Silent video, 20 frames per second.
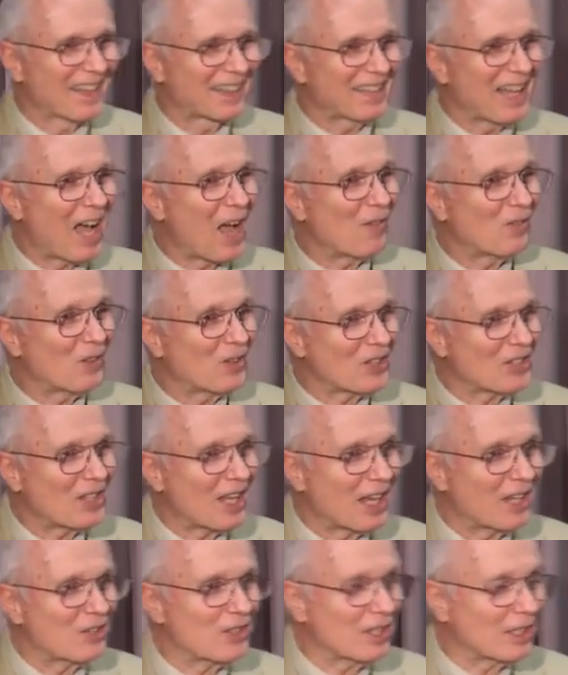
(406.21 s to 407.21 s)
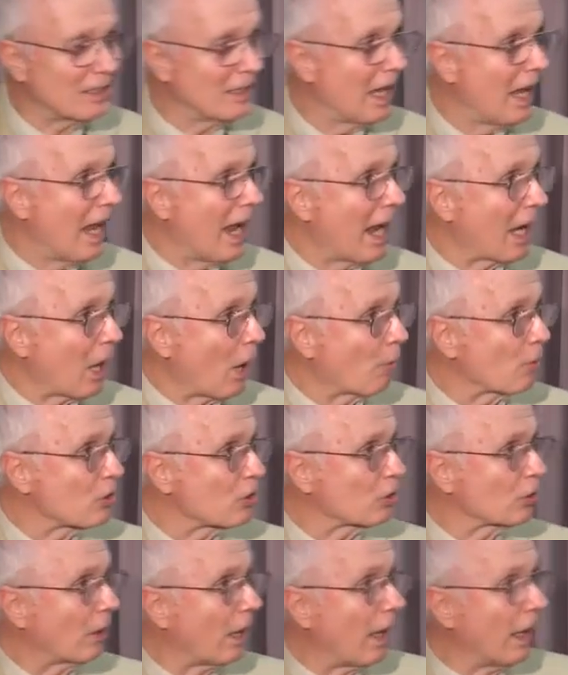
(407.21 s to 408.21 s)
the conversation? And I
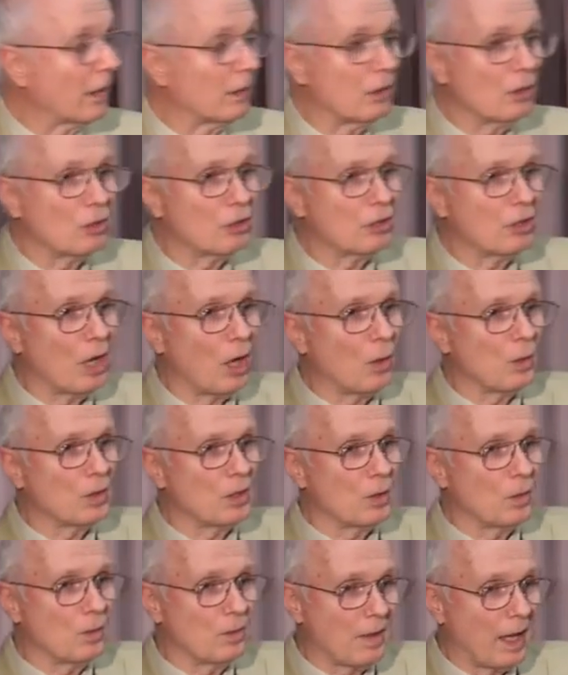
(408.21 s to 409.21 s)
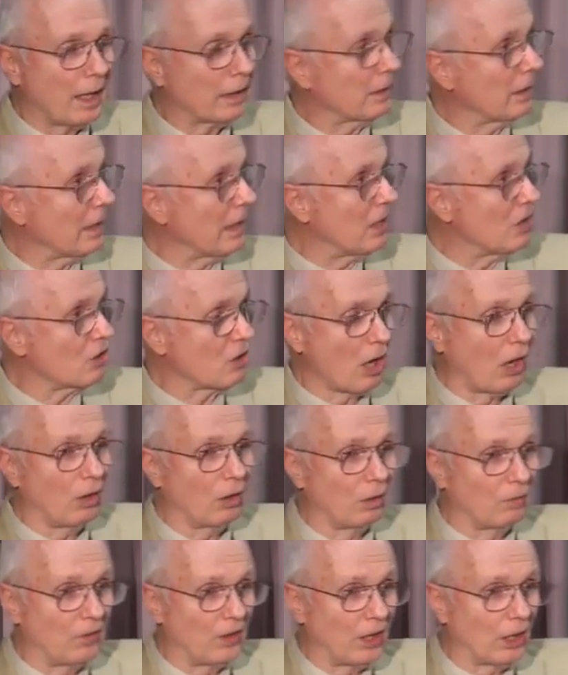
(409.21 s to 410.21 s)
was trying to show you that these
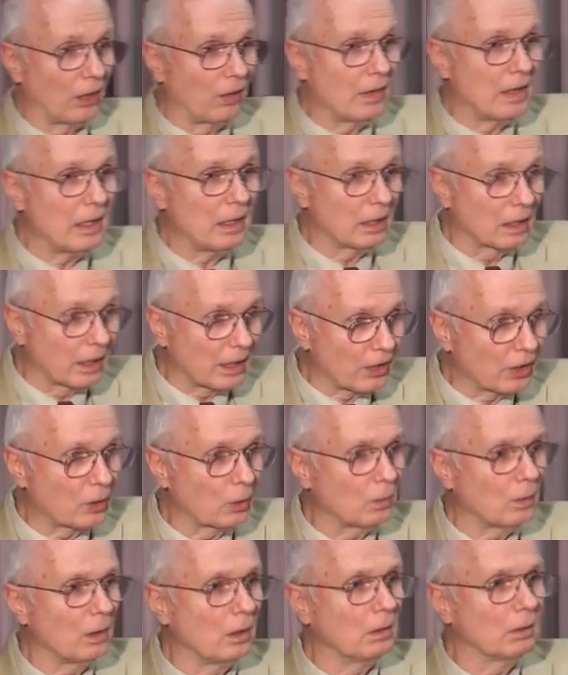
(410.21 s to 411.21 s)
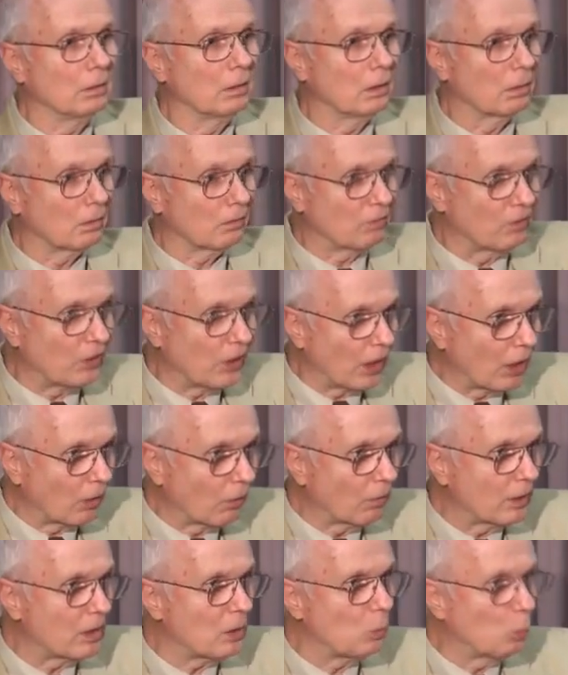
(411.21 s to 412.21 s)
are very literal,
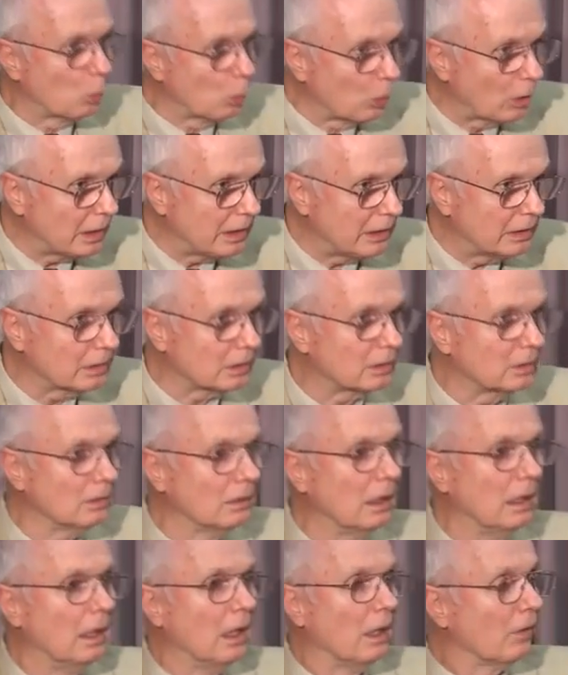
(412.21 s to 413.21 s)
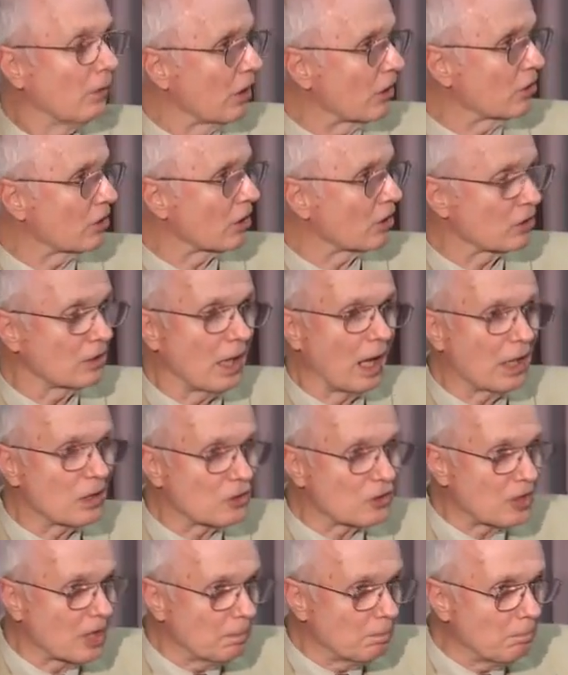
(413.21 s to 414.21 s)
very real. This is not
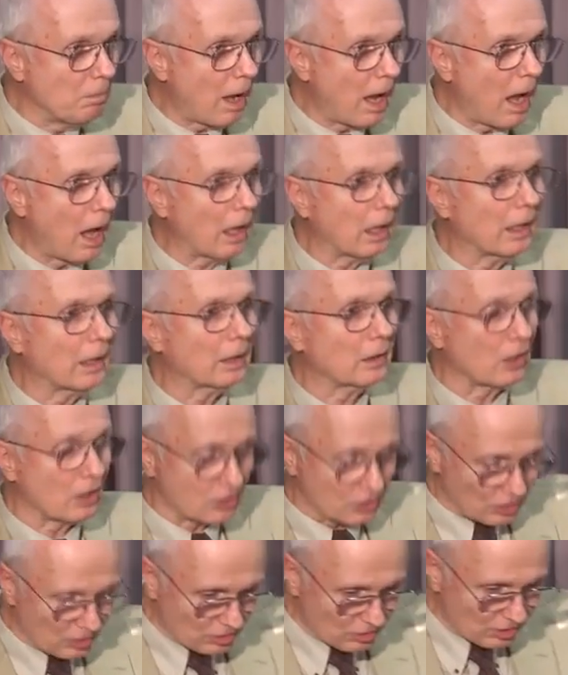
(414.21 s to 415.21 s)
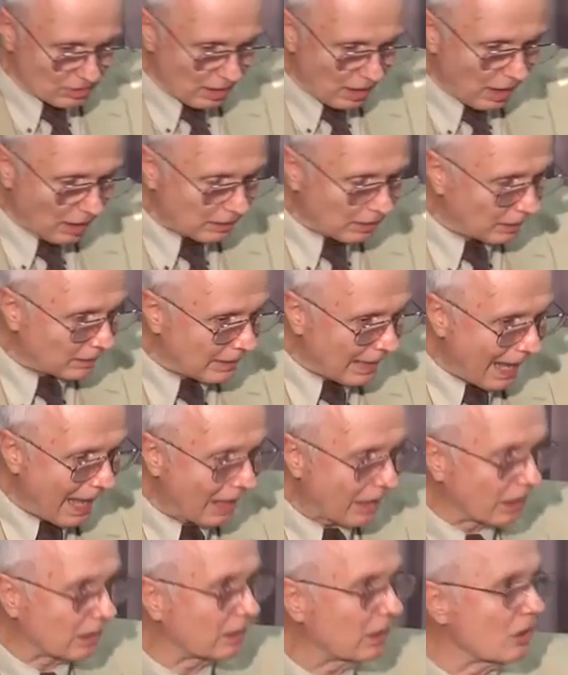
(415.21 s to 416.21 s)
symbolic. This is not
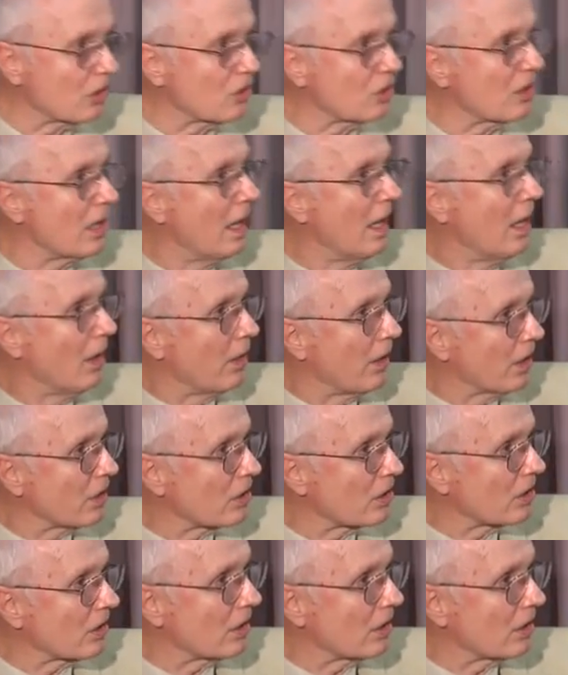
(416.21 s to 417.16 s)
analogous. This